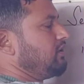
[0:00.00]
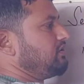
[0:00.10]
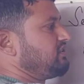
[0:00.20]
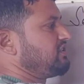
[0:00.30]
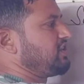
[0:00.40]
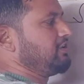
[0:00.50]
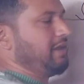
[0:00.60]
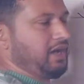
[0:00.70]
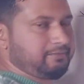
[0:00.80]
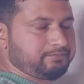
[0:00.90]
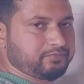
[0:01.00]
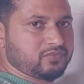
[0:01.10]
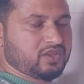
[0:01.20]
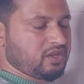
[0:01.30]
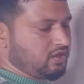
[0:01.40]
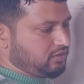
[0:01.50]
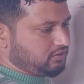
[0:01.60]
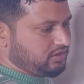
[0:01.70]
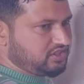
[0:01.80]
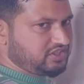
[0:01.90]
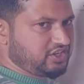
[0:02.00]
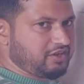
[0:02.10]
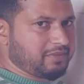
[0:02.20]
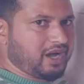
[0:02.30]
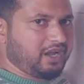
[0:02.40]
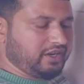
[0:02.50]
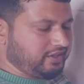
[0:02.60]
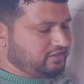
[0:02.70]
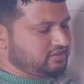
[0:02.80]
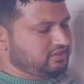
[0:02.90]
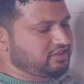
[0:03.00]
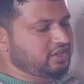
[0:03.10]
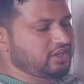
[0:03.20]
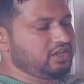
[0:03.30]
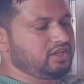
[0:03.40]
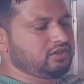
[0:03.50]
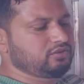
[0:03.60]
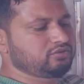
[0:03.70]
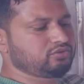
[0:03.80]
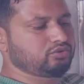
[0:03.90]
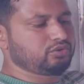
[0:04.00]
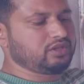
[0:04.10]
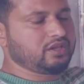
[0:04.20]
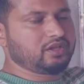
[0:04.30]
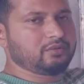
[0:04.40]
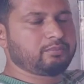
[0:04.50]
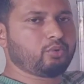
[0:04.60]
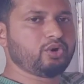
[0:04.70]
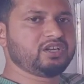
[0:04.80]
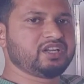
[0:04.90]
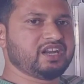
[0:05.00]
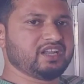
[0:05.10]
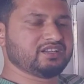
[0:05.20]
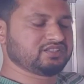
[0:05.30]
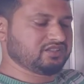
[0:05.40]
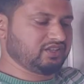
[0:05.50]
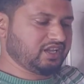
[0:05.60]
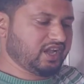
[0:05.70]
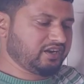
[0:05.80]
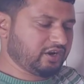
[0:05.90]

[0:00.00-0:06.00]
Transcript: stigma. This stigma, it is sticky, so the pollen grains, they get